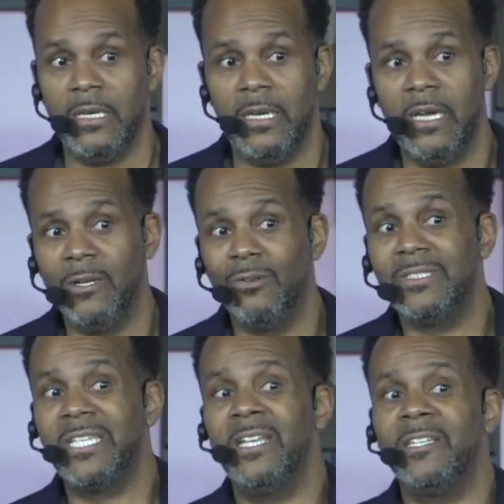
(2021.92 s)
And on
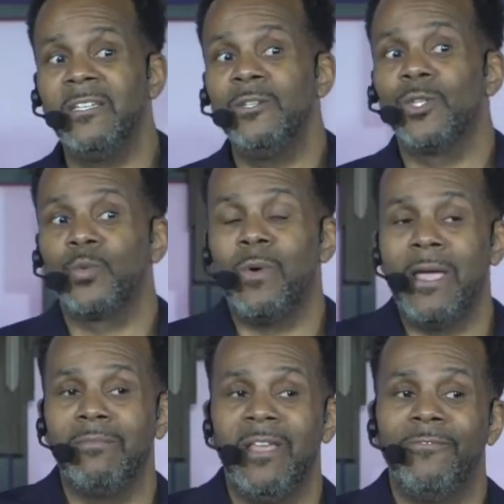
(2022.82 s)
Tinder, you'll
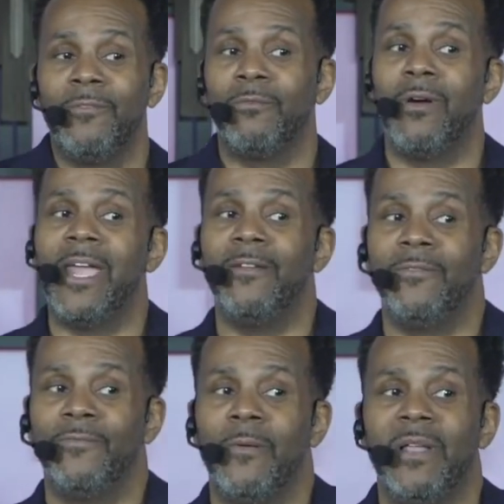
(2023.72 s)
swipe left and right
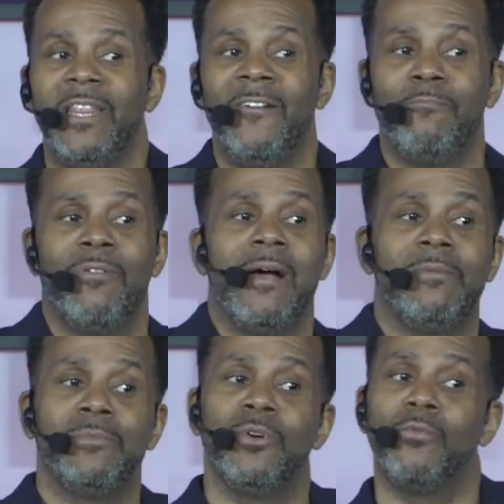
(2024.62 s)
from a left
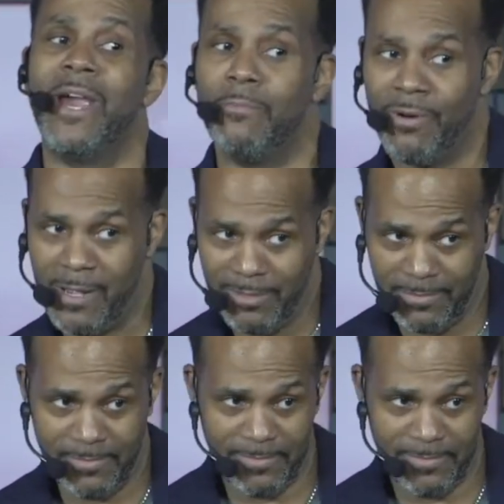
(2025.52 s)
problem to a right problem.